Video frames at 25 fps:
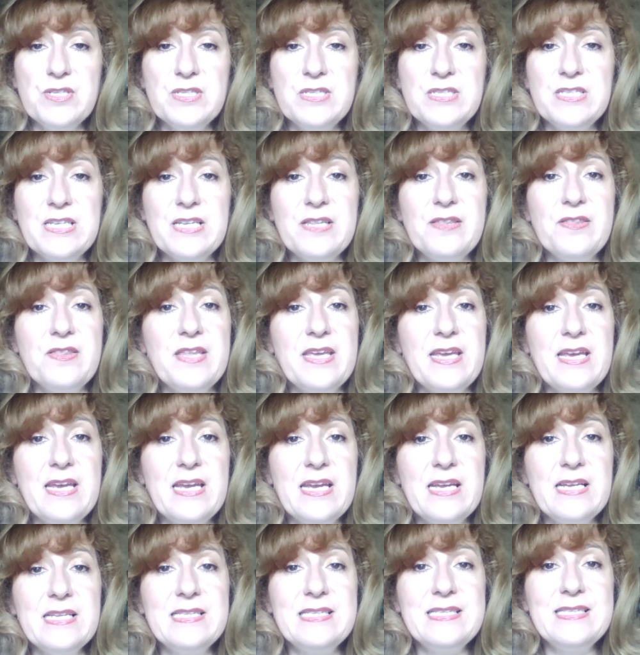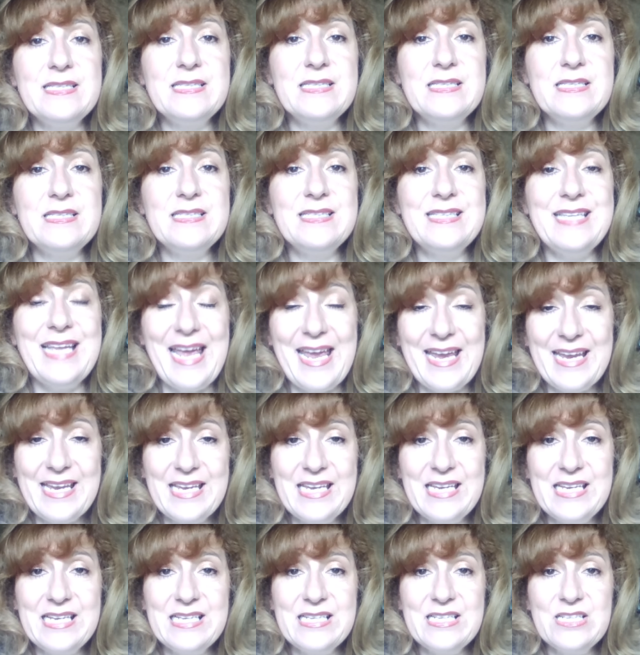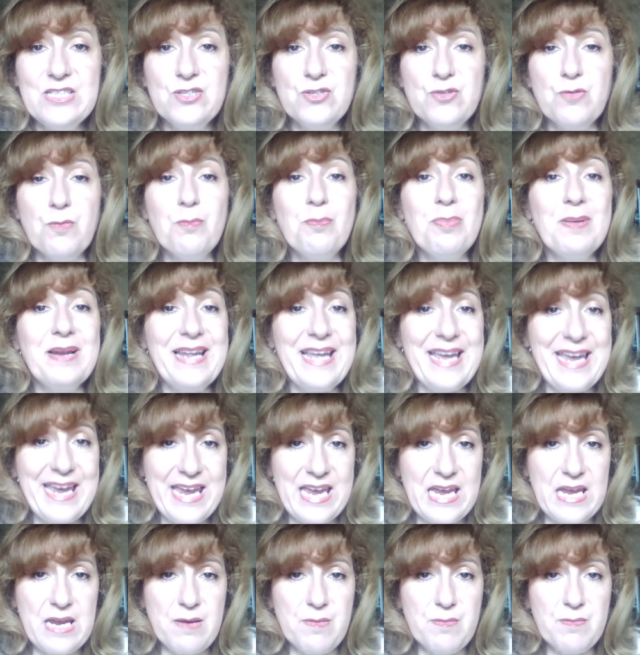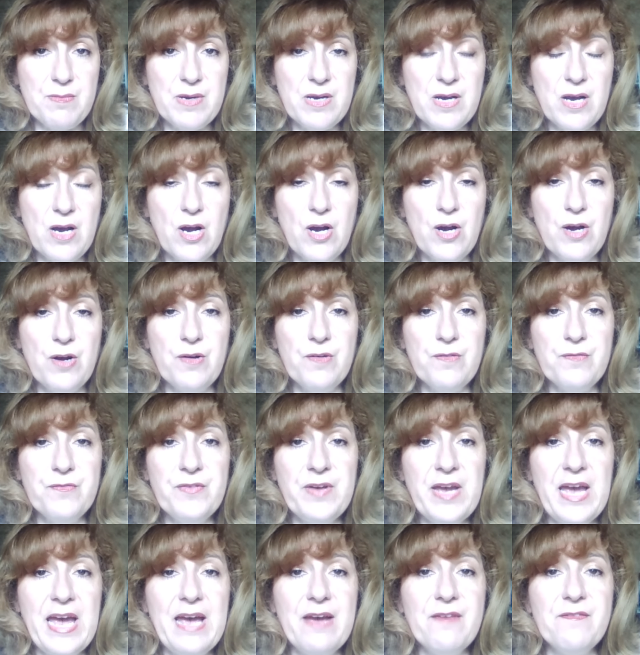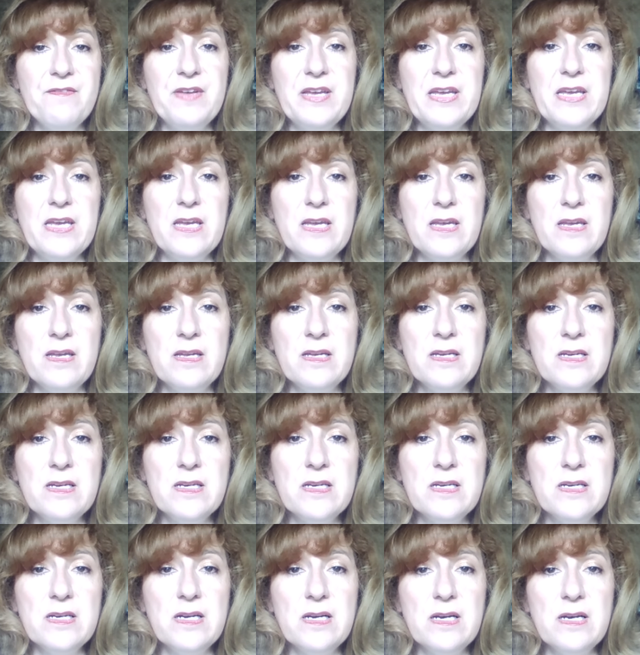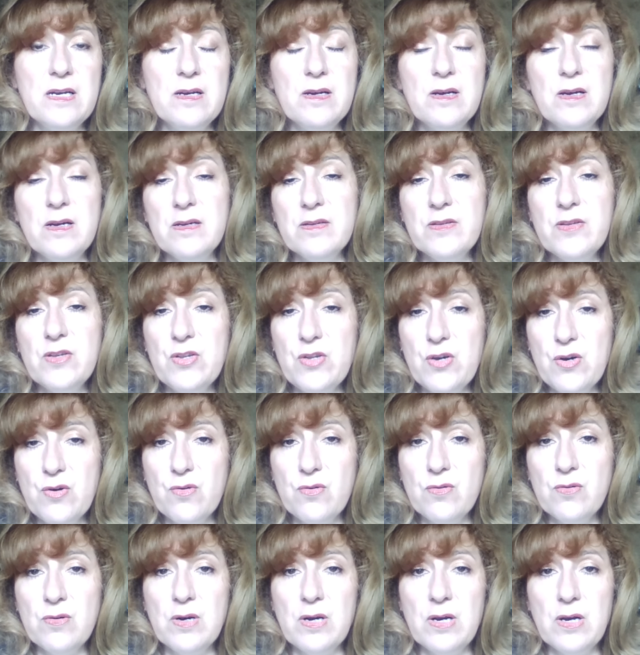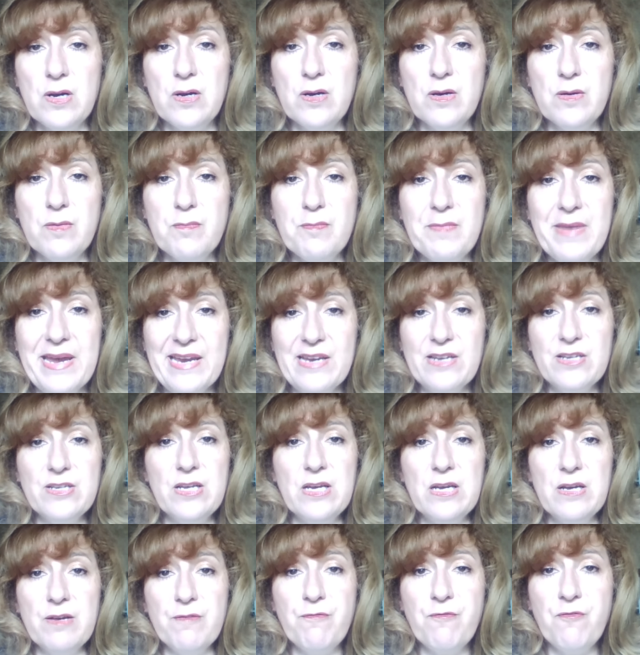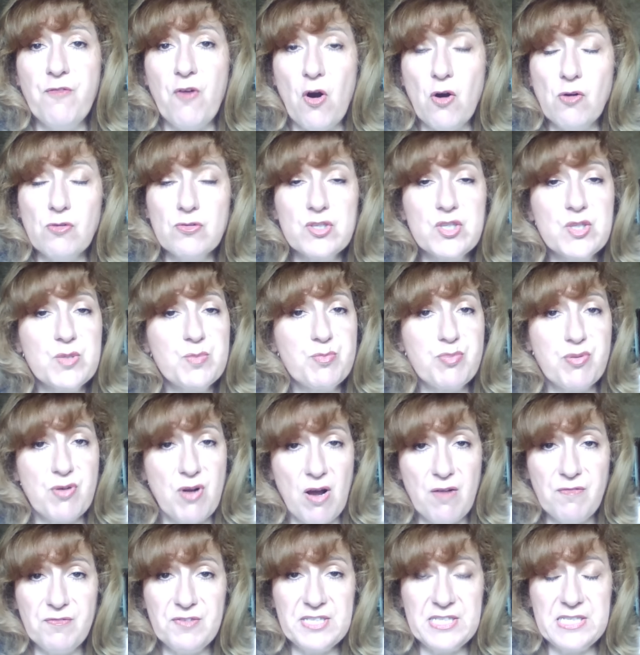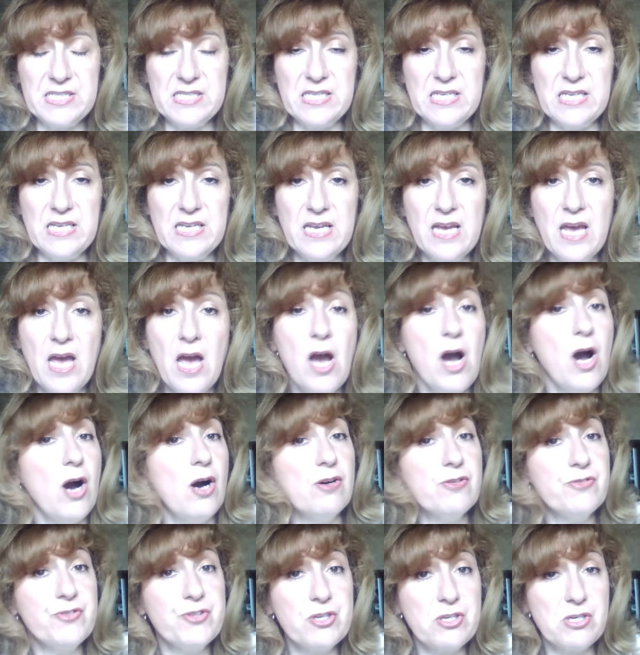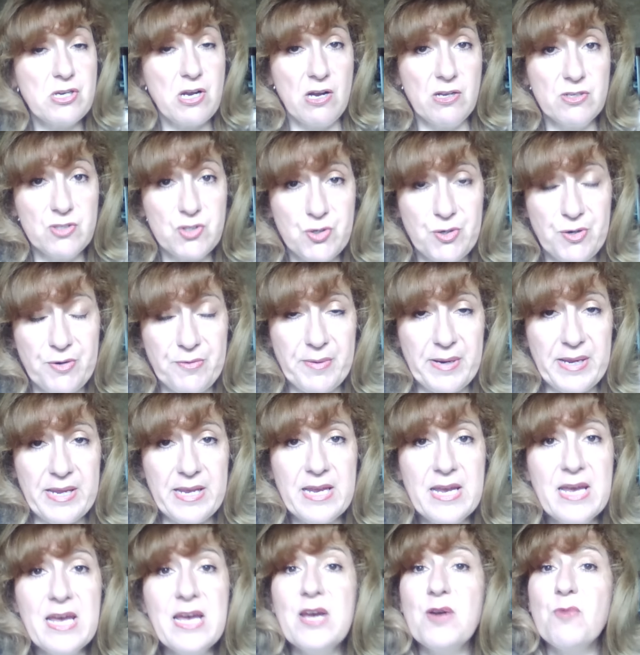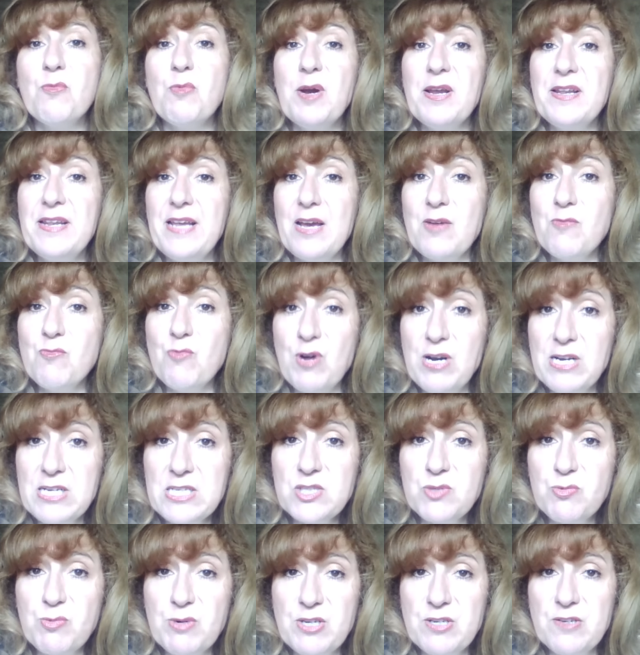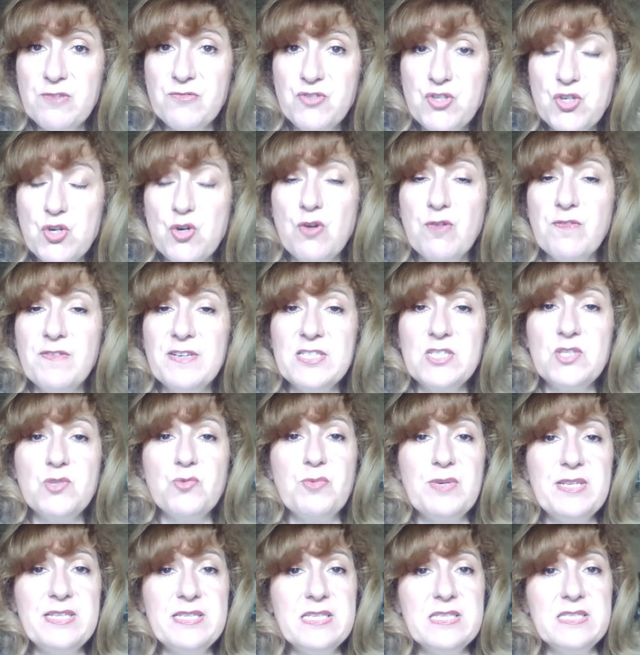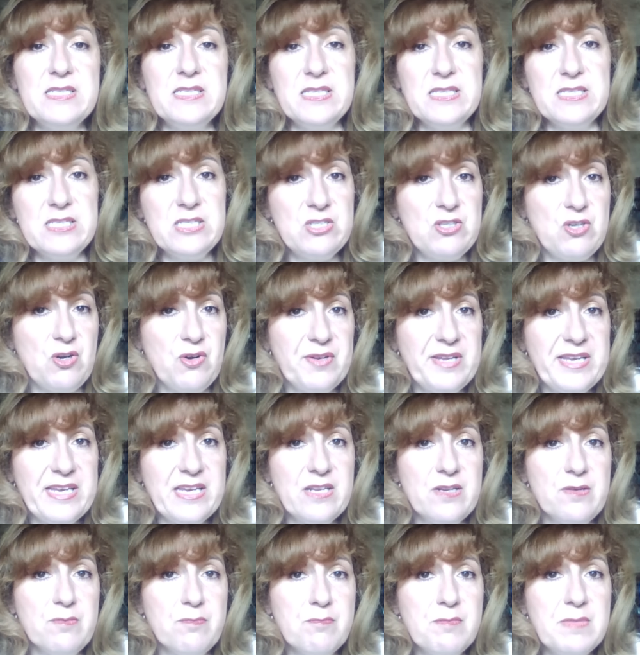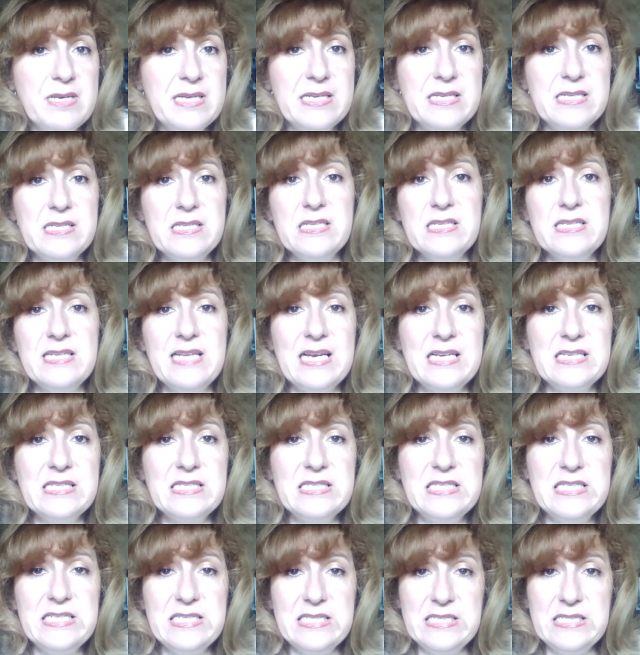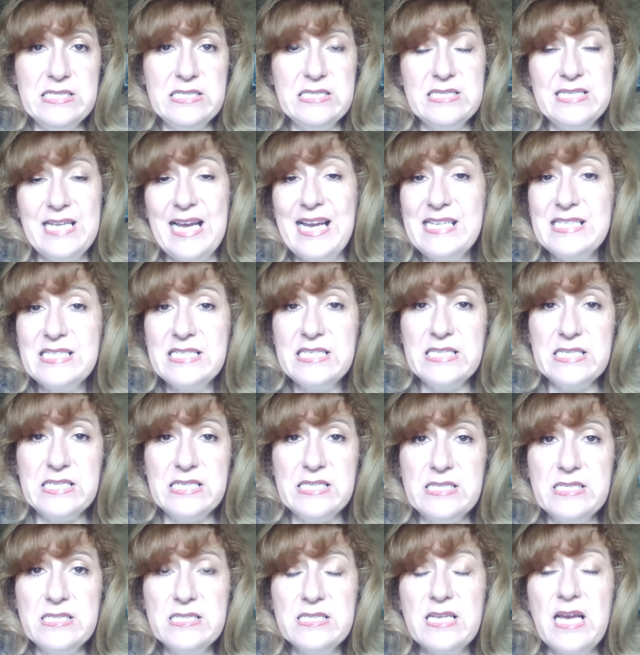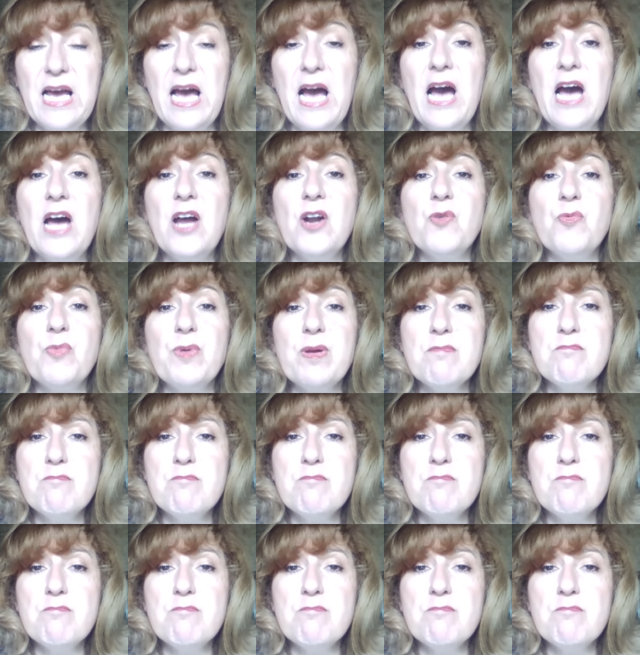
did they take the blame of having made a false prophecy. On the contrary, when I was one of Jehovah's Witnesses starting in the mid-1990s, I